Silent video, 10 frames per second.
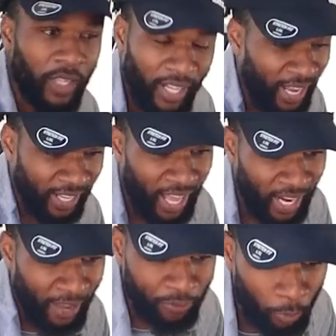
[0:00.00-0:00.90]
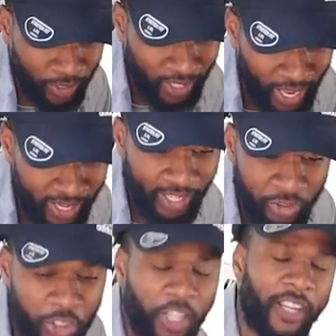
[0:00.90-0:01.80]
And I left him with that, and
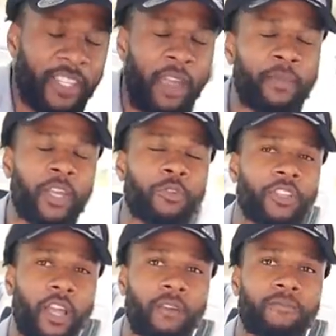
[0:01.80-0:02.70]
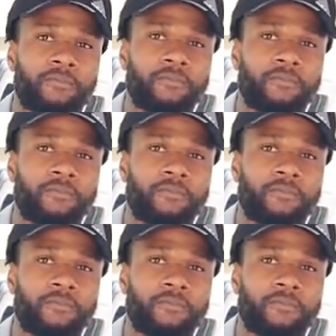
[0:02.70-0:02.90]
he just looked at me. He was like,